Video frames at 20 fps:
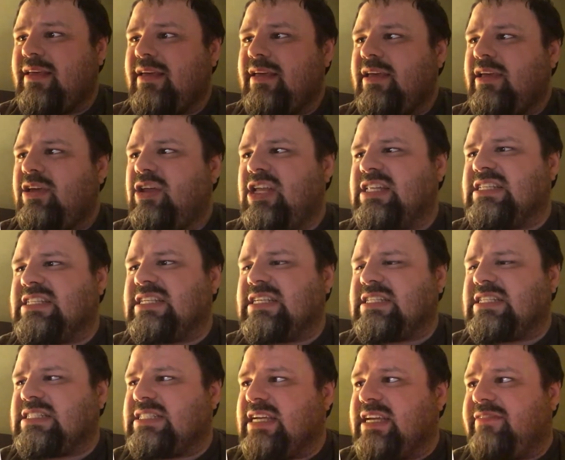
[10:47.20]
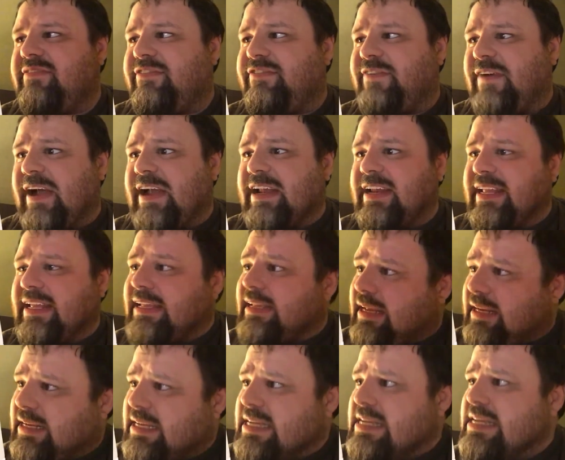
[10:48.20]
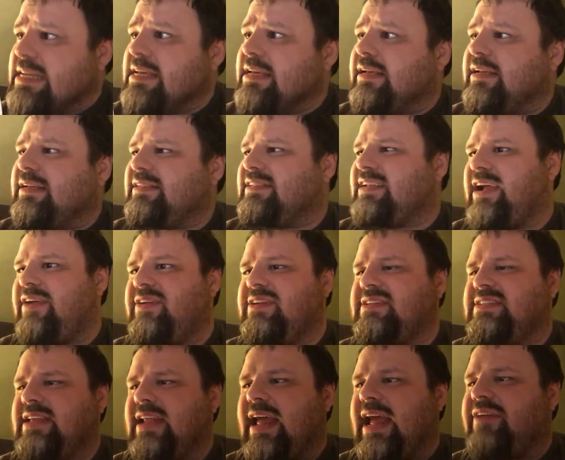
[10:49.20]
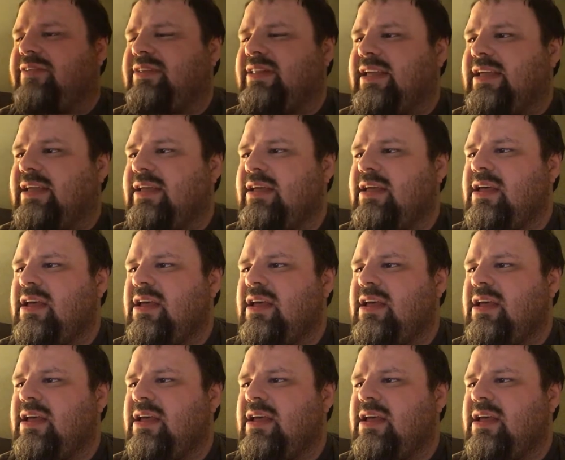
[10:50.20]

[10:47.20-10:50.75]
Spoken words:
You didn't succeed in finding any, Terran said angrily.